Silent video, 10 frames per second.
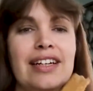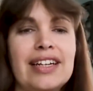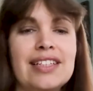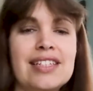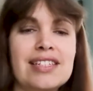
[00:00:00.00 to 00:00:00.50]

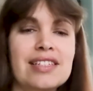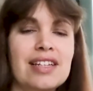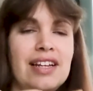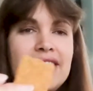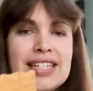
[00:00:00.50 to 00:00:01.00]
it's
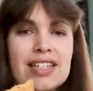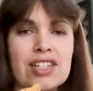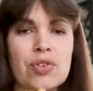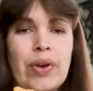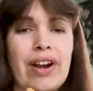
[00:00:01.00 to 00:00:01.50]
a nice little
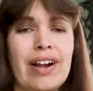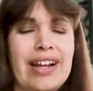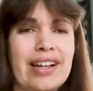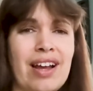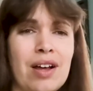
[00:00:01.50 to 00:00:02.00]
square.
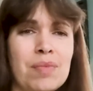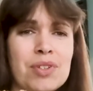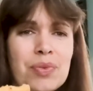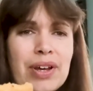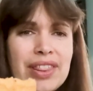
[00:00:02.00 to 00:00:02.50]
It
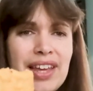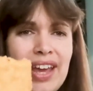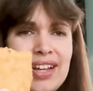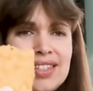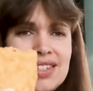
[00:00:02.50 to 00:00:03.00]
comes with
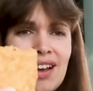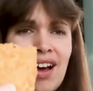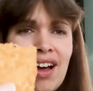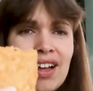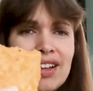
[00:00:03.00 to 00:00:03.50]
a
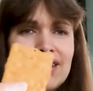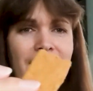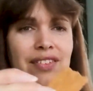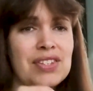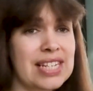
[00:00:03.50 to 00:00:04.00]
ton
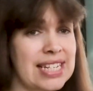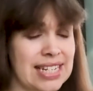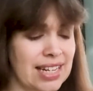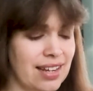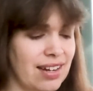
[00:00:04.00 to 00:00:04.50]
of
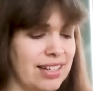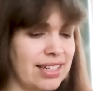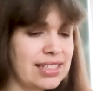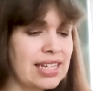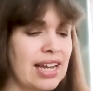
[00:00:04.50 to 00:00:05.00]
seasoning on
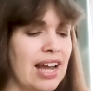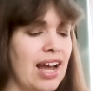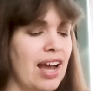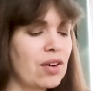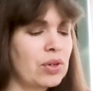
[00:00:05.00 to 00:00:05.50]
it,
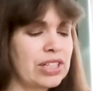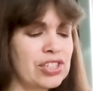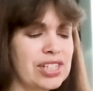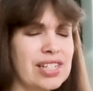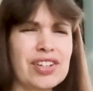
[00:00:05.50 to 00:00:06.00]

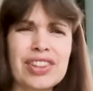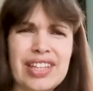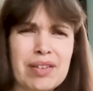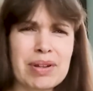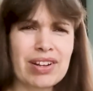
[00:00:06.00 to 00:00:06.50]
which is a good
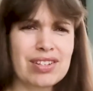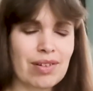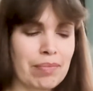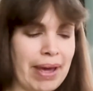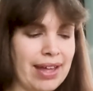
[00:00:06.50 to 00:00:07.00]
thing, but also
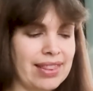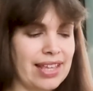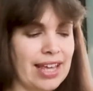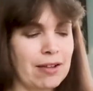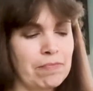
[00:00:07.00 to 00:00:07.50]
a bad
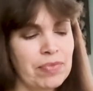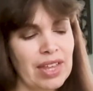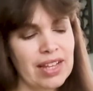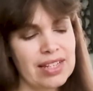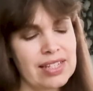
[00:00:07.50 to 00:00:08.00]
thing.
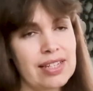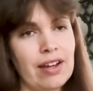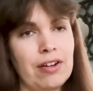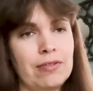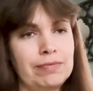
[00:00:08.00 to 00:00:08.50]

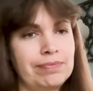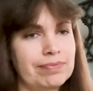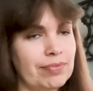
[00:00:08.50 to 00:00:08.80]
So,